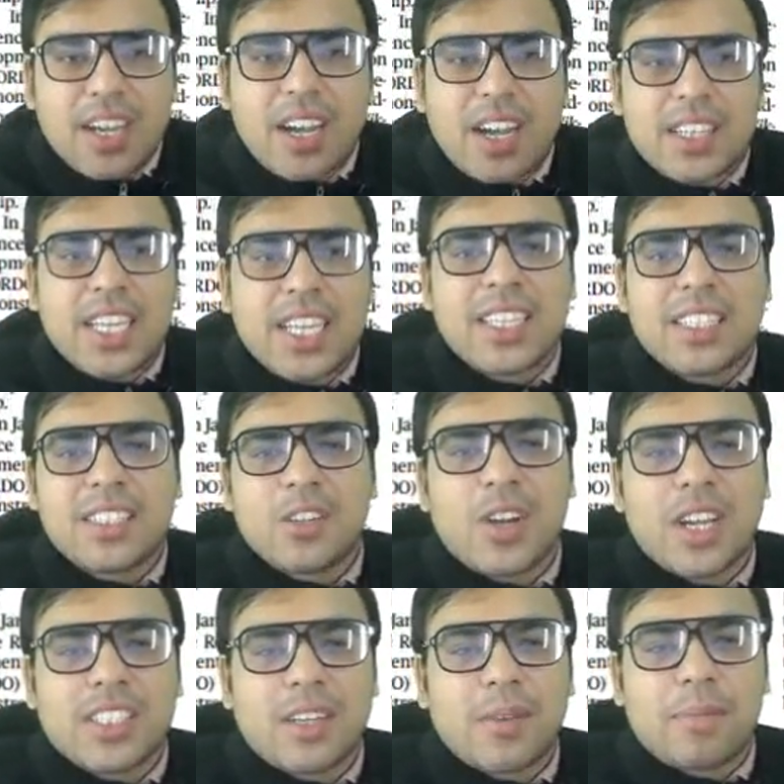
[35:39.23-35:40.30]
Then there's a
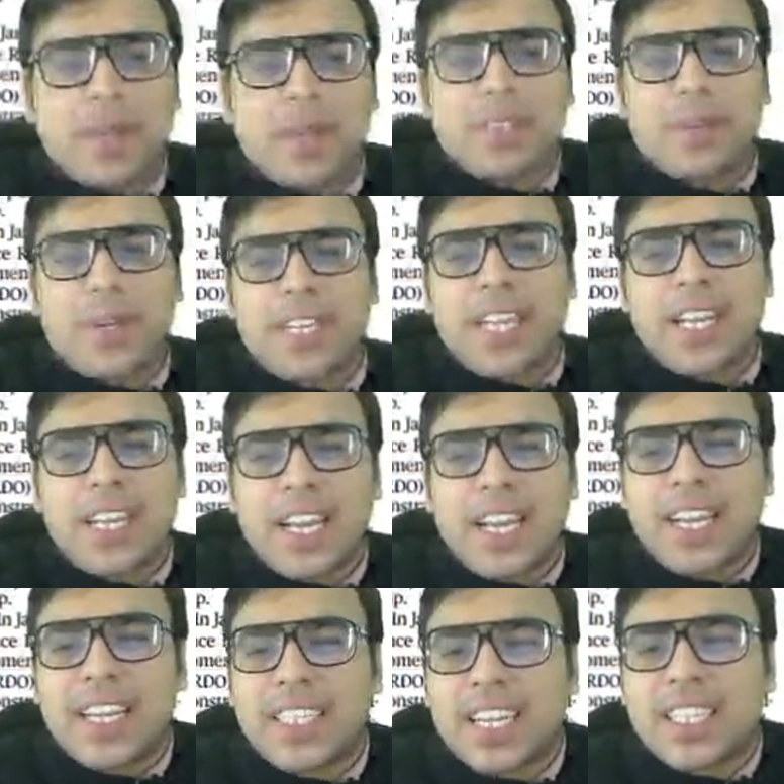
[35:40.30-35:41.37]
question, page number 10,
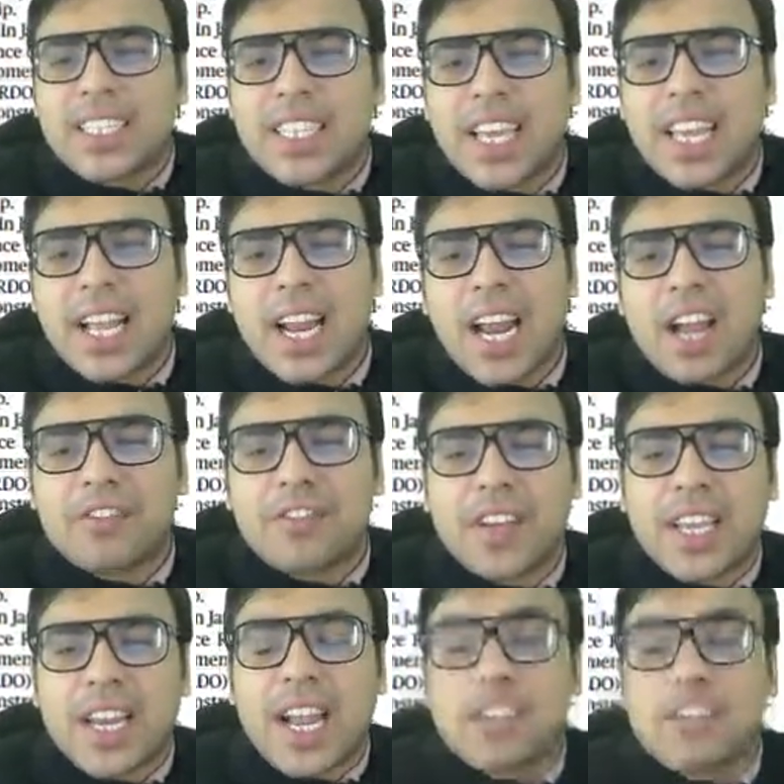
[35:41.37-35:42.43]
indigenous aircraft
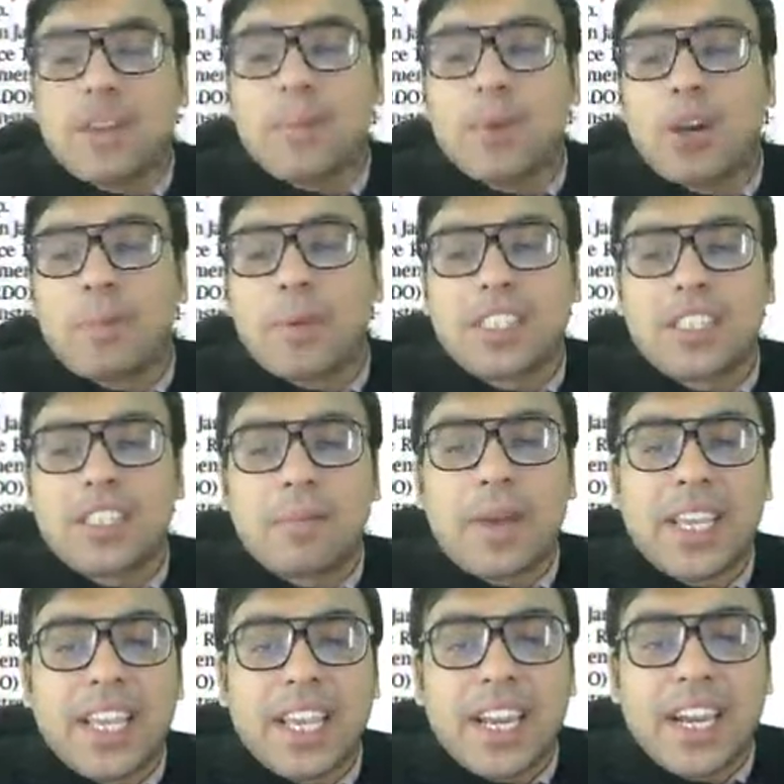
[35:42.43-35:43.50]
Vikrant will be operational by
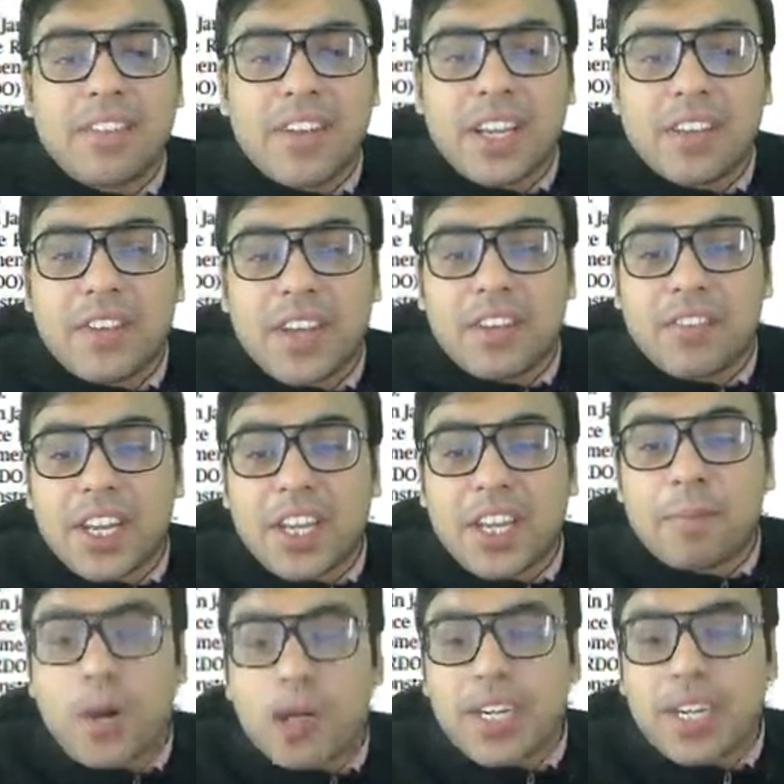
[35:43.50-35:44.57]
year end, very, very, very
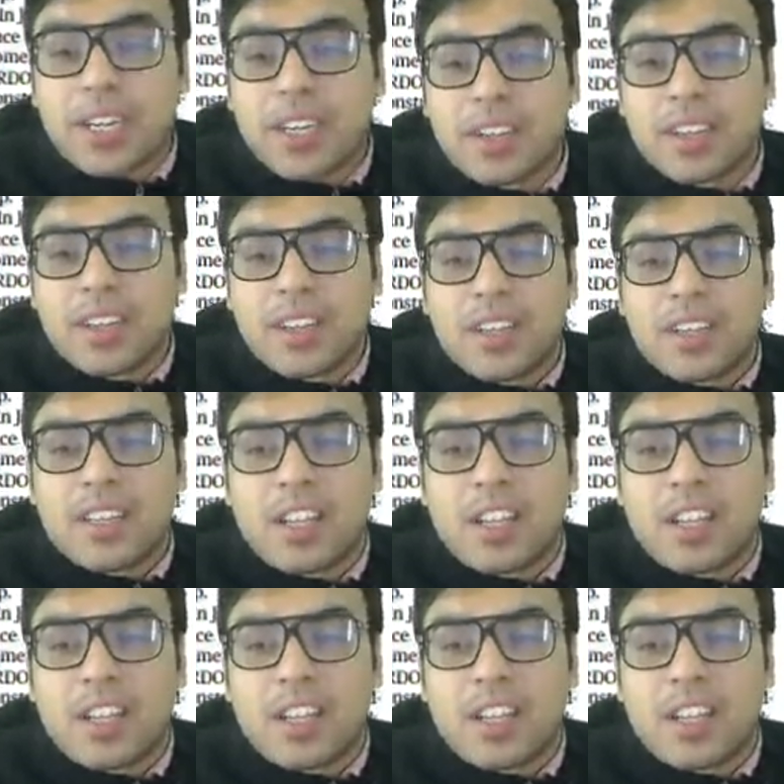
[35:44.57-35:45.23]
important. Now